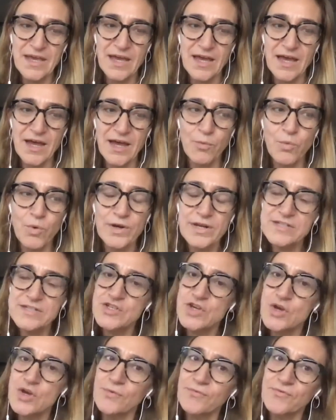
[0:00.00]
What is
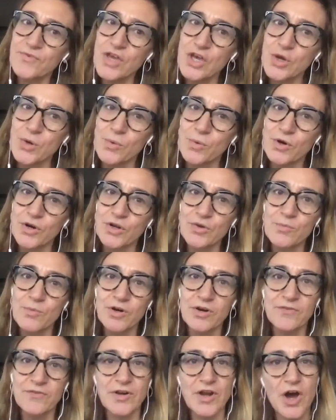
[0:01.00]
your view? Are you more
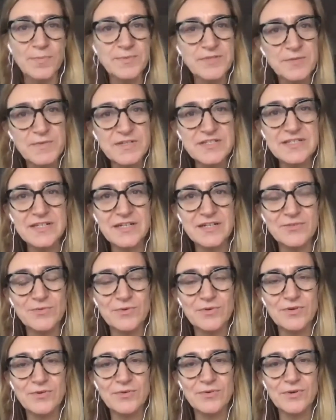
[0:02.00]
of an optimistic
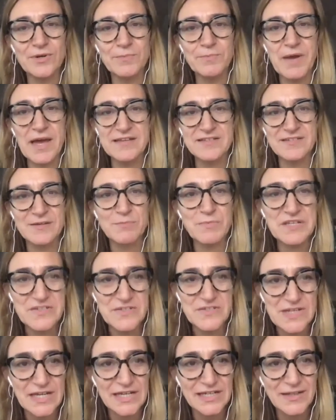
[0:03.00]
or a
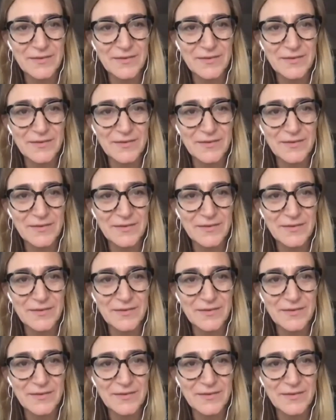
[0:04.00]
pessimistic?